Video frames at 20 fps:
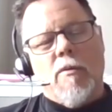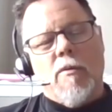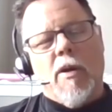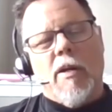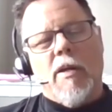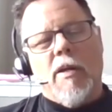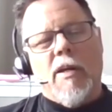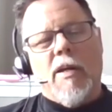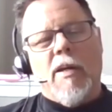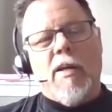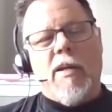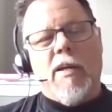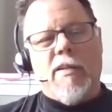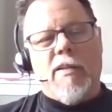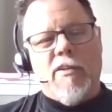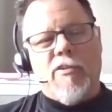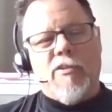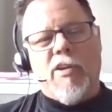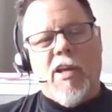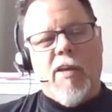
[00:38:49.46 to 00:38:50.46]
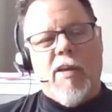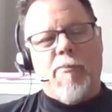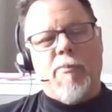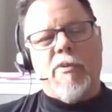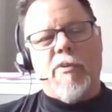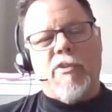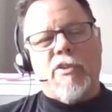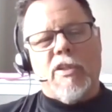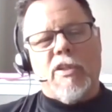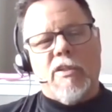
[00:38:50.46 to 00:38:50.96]
Right? And this
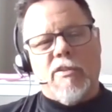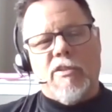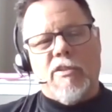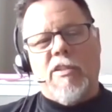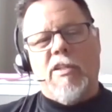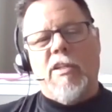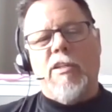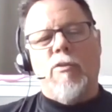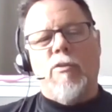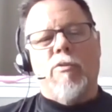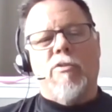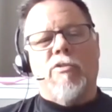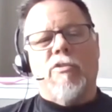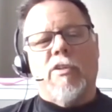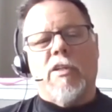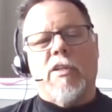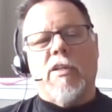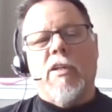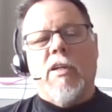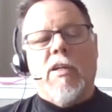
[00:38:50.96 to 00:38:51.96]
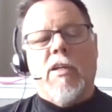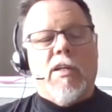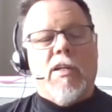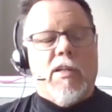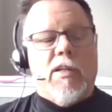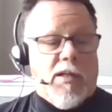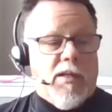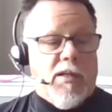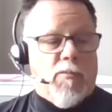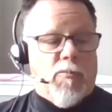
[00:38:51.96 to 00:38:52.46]
happens continuously.
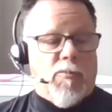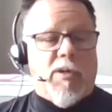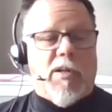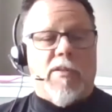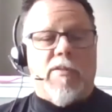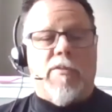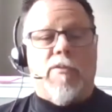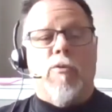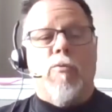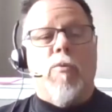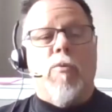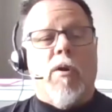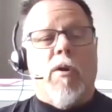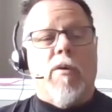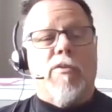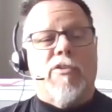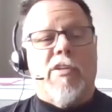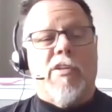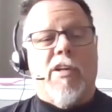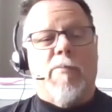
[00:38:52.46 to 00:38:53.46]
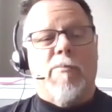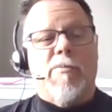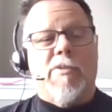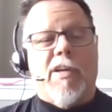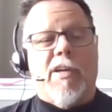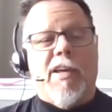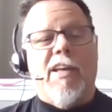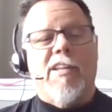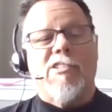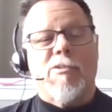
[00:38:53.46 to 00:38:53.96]
And when I do RCMs,
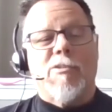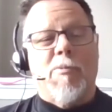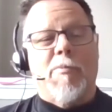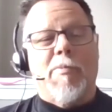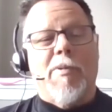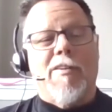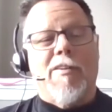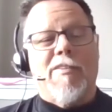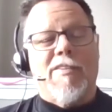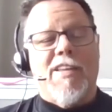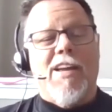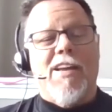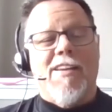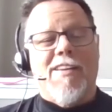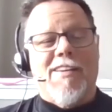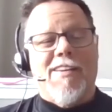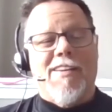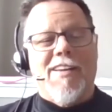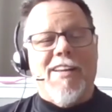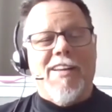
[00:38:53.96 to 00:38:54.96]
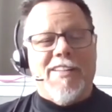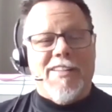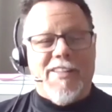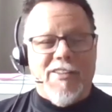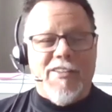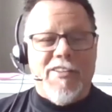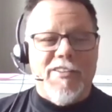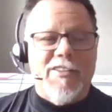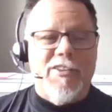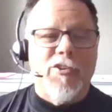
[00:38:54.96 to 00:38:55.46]
I ask them about that, and
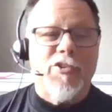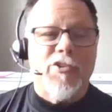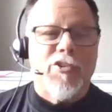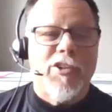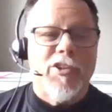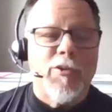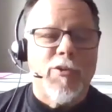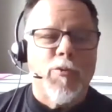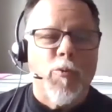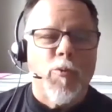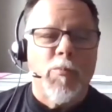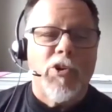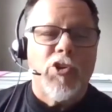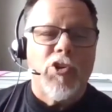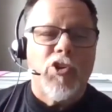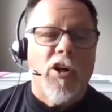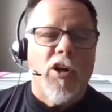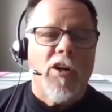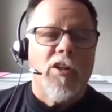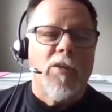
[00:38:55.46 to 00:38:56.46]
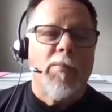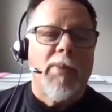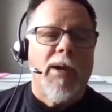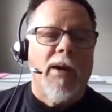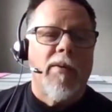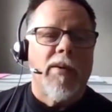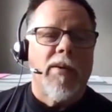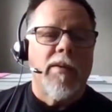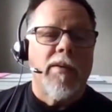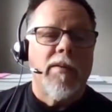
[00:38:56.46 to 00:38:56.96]
they'll sit in the room and chuckle
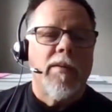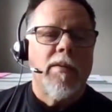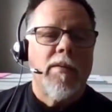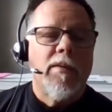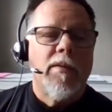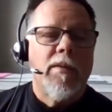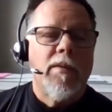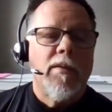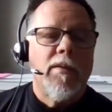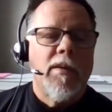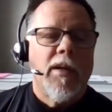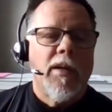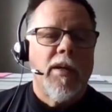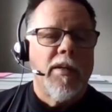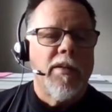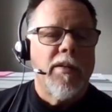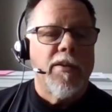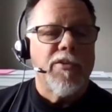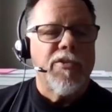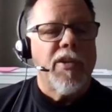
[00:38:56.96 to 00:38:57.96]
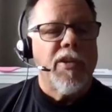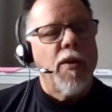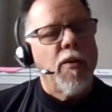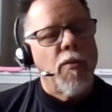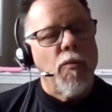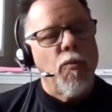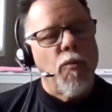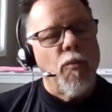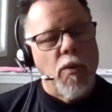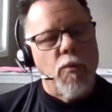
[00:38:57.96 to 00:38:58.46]
about it. And they'll
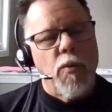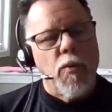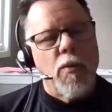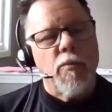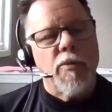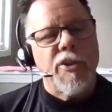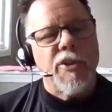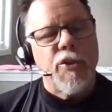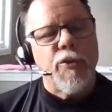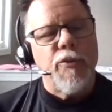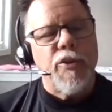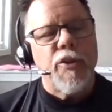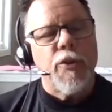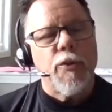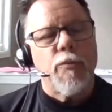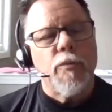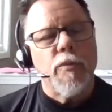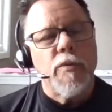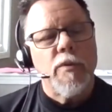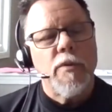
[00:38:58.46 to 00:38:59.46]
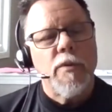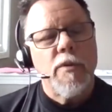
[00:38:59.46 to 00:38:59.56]
say, well, what would you do?